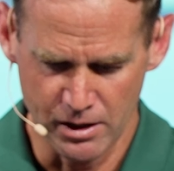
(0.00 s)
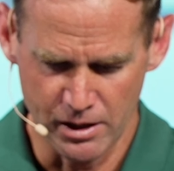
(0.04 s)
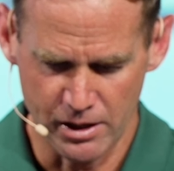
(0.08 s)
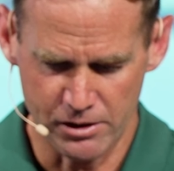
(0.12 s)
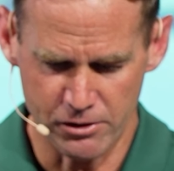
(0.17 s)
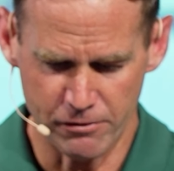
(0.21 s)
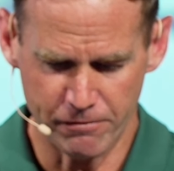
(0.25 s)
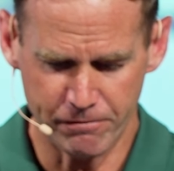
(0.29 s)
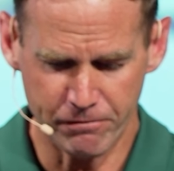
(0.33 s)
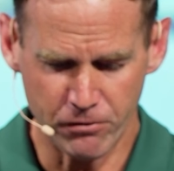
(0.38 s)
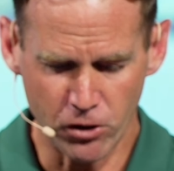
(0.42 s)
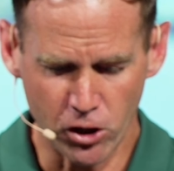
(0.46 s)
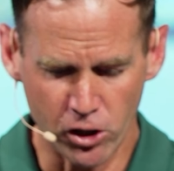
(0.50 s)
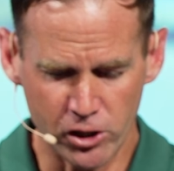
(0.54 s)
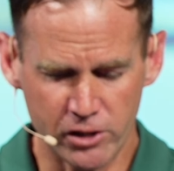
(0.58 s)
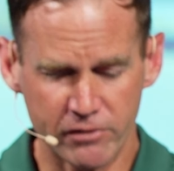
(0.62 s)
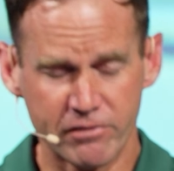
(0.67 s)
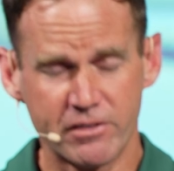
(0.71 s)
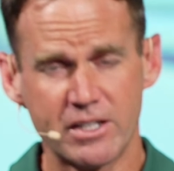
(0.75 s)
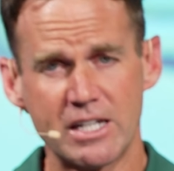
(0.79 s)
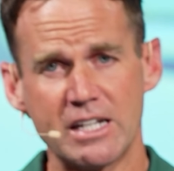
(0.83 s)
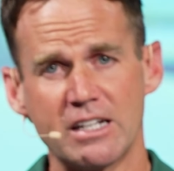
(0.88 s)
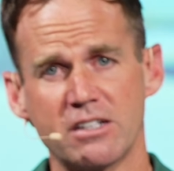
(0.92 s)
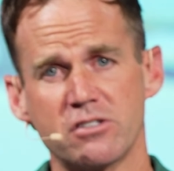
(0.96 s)
And the fall
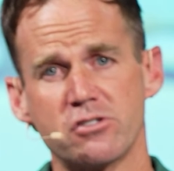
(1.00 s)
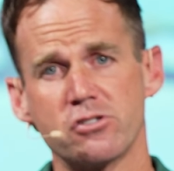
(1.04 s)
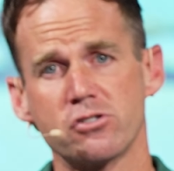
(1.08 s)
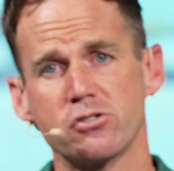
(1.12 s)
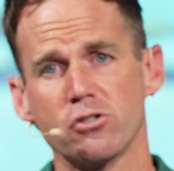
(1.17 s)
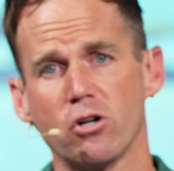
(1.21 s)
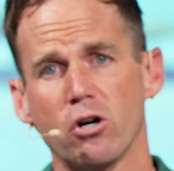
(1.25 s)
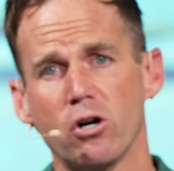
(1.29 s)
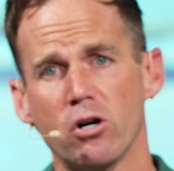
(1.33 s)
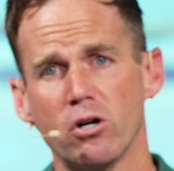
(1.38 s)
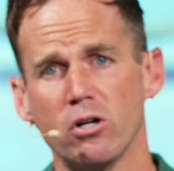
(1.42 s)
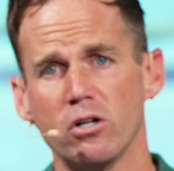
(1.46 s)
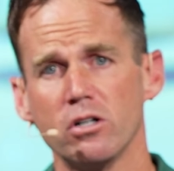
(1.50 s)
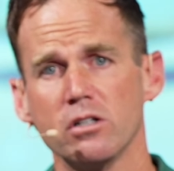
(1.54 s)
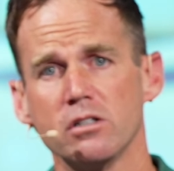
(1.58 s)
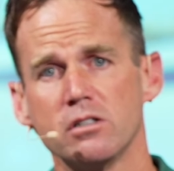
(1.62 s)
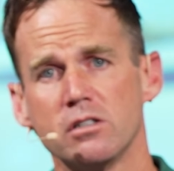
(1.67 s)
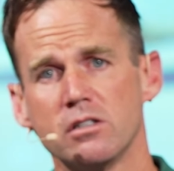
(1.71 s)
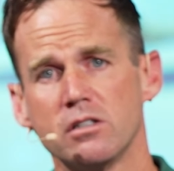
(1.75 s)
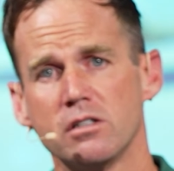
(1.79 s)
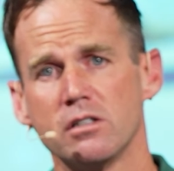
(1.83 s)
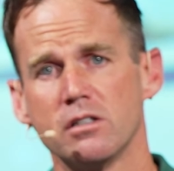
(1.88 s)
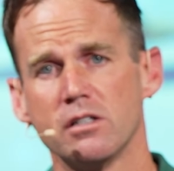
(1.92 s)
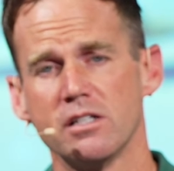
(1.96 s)
of King
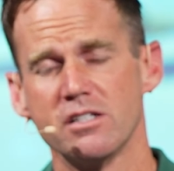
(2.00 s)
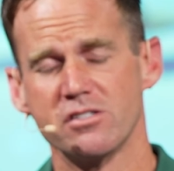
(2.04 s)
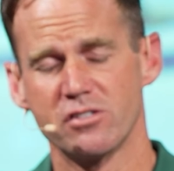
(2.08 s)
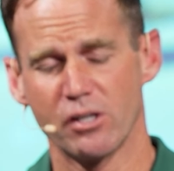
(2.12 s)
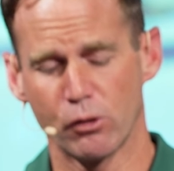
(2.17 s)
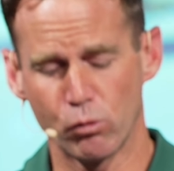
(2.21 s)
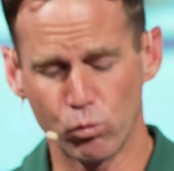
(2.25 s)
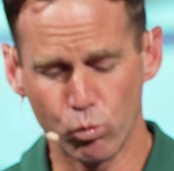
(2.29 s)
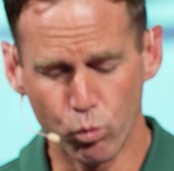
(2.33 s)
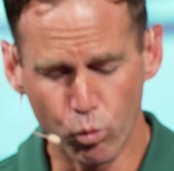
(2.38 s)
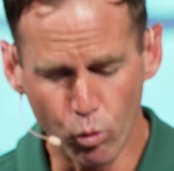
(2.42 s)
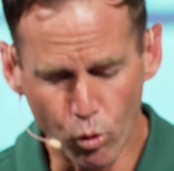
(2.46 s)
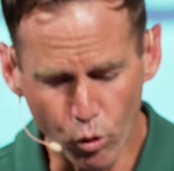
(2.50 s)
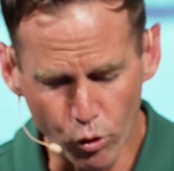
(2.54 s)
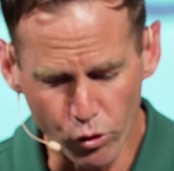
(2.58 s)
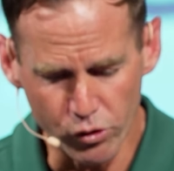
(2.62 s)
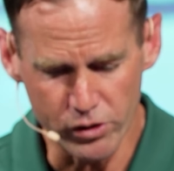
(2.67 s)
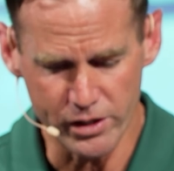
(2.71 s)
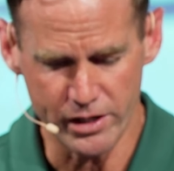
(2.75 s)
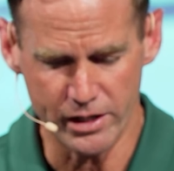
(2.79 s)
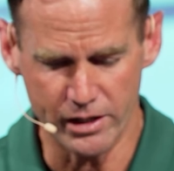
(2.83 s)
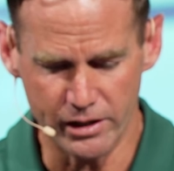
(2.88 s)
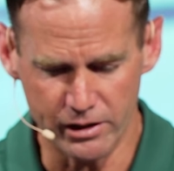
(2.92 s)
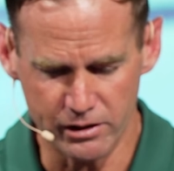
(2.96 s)
Saul is a
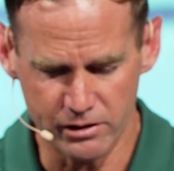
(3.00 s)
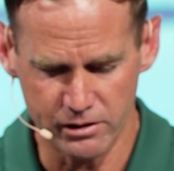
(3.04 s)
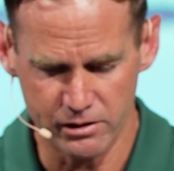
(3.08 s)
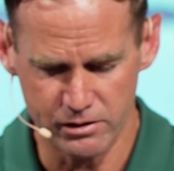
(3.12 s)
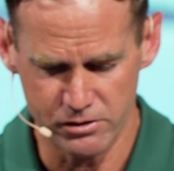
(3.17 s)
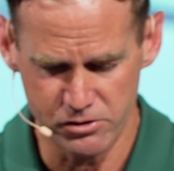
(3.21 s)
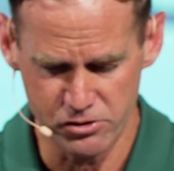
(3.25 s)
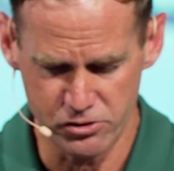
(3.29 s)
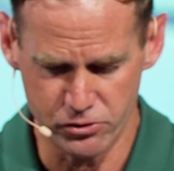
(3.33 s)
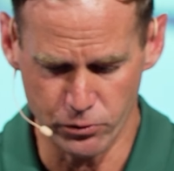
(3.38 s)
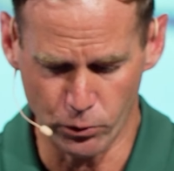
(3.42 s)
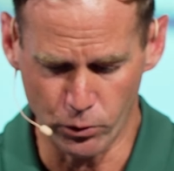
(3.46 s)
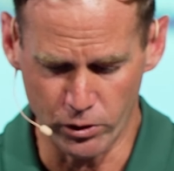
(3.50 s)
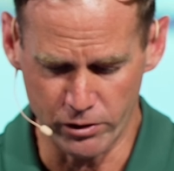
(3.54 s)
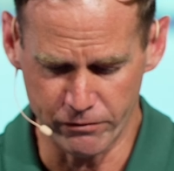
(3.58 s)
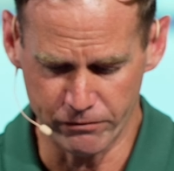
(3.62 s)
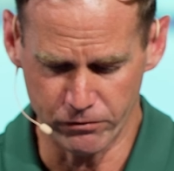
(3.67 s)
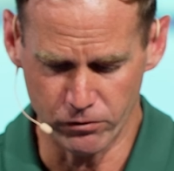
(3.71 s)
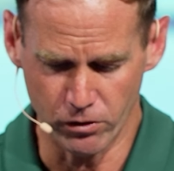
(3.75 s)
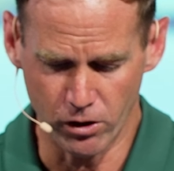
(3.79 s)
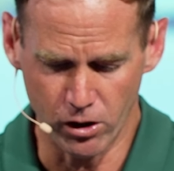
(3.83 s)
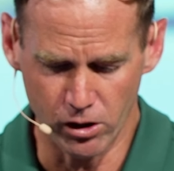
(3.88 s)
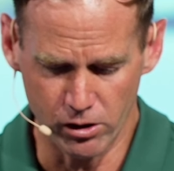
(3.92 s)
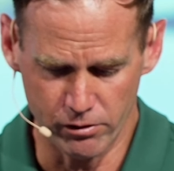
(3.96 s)
warning story
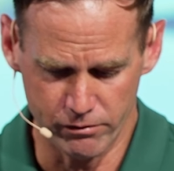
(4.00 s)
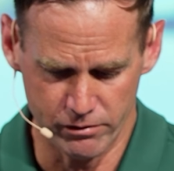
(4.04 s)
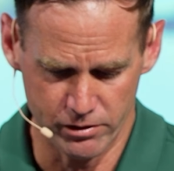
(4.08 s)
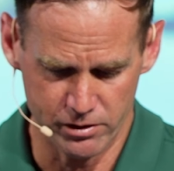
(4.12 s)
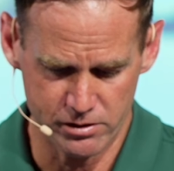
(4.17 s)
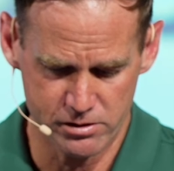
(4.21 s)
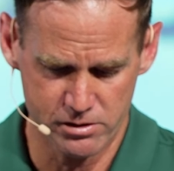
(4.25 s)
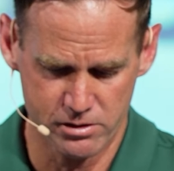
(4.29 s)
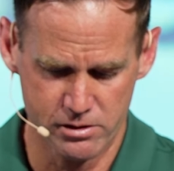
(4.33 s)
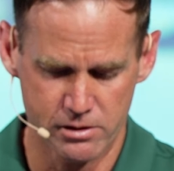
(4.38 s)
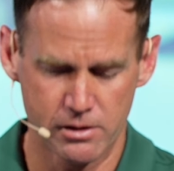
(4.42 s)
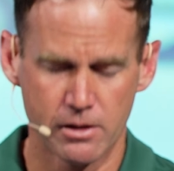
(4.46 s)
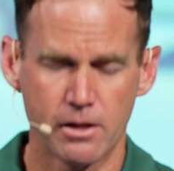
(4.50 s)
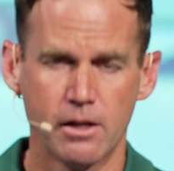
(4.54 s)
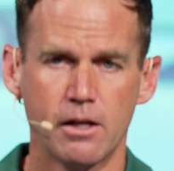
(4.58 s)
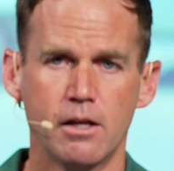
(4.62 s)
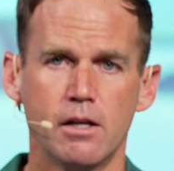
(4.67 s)
for all of us